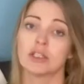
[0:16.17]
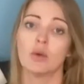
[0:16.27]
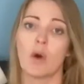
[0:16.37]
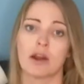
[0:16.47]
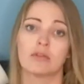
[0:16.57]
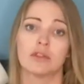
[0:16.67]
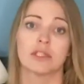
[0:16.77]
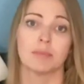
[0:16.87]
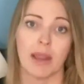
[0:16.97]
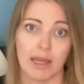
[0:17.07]
a wonderful
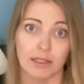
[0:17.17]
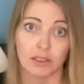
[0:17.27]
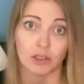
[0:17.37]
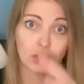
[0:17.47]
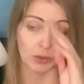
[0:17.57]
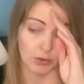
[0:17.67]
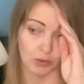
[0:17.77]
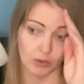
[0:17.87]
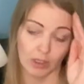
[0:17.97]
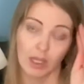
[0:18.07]
space
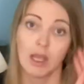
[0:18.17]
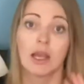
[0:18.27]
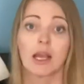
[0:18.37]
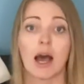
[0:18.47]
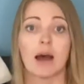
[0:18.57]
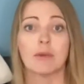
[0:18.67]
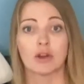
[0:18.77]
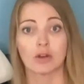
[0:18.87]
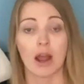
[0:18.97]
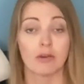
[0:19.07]
to come
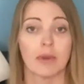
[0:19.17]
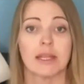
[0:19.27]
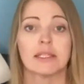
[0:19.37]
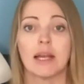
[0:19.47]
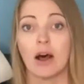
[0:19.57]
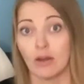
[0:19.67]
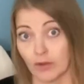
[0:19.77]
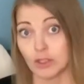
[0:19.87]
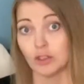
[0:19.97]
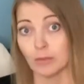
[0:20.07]
and ground myself
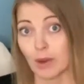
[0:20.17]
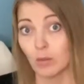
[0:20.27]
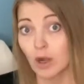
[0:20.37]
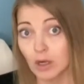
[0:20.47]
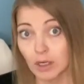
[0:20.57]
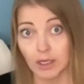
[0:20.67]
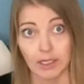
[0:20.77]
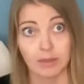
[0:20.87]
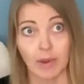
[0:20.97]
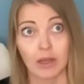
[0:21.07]
and do my work.
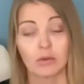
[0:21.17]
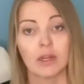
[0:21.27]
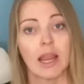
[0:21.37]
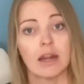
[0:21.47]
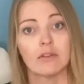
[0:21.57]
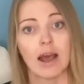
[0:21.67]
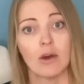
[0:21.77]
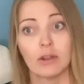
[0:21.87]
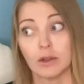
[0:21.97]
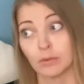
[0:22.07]
It's my creative
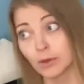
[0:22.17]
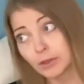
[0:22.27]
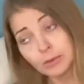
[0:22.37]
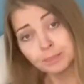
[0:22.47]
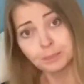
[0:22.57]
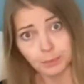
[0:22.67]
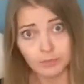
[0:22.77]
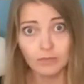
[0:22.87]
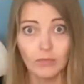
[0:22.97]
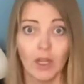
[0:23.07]
outlet room.
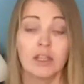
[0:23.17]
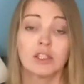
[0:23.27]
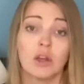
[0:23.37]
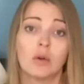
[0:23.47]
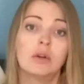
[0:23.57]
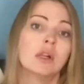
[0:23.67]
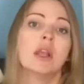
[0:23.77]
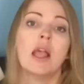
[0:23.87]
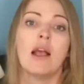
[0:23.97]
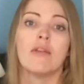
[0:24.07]
So
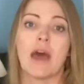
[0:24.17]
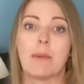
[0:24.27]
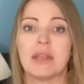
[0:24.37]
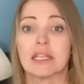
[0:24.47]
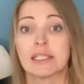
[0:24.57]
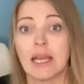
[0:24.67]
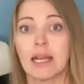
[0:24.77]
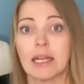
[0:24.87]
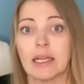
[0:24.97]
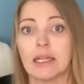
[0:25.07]
that being
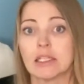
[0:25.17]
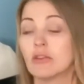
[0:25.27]
said, it is